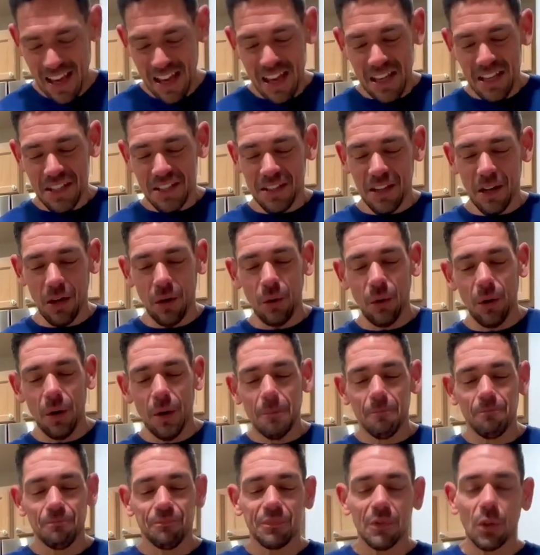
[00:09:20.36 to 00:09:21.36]
so
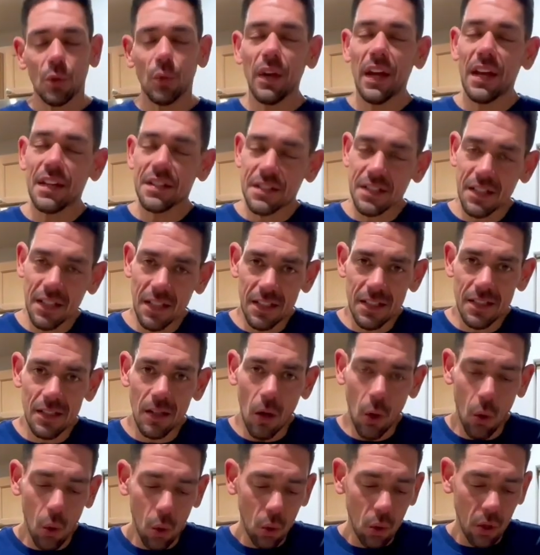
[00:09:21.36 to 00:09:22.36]
we had six
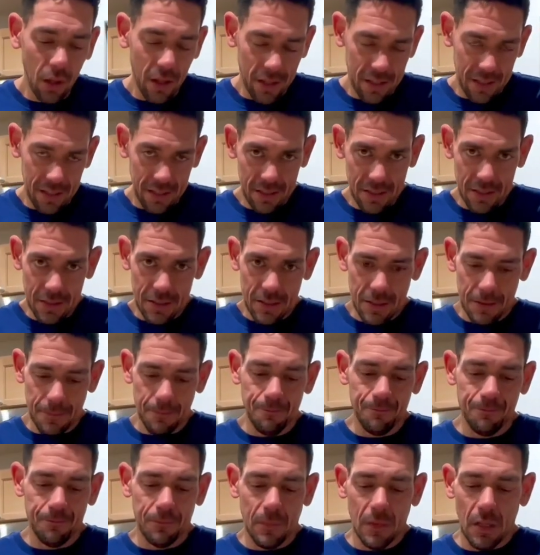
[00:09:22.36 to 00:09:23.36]
whole eggs
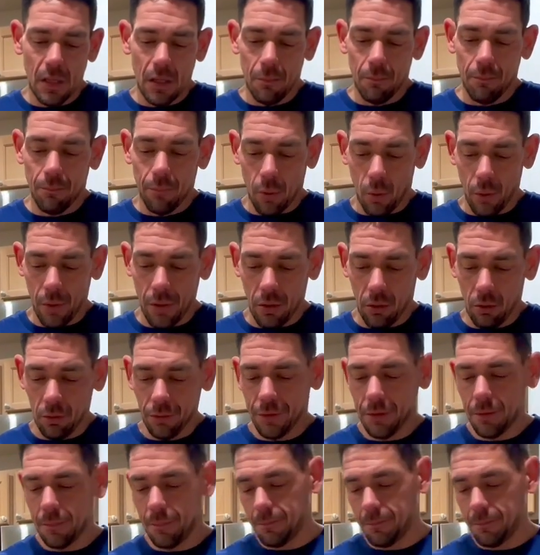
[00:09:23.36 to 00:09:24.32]
boiled.